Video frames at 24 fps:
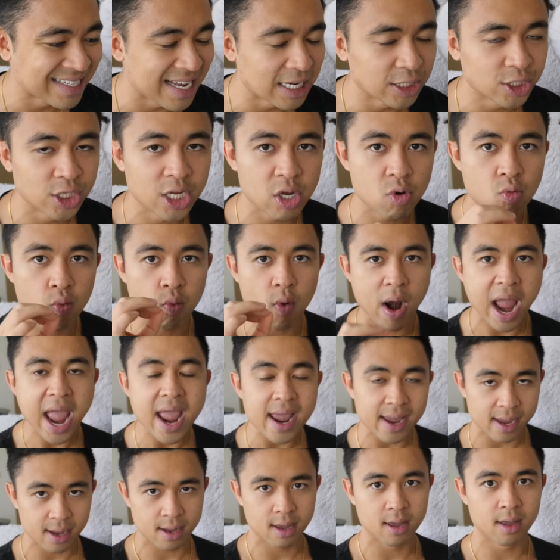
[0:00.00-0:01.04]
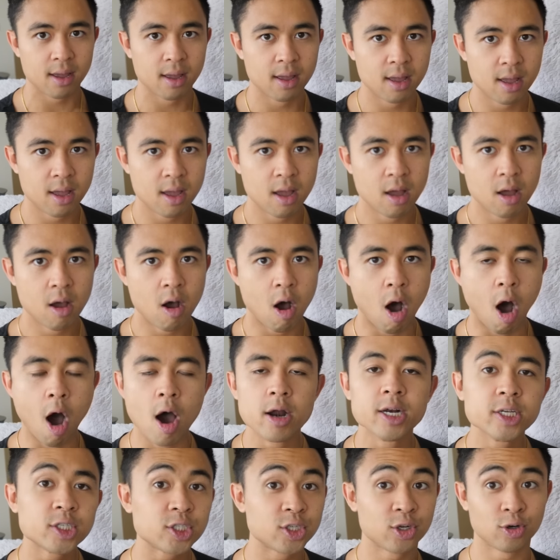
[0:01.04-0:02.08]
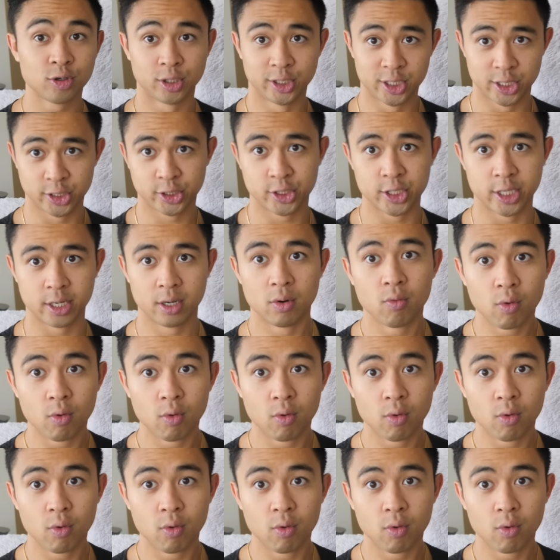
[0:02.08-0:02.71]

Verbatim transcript: essentially rank on a search engine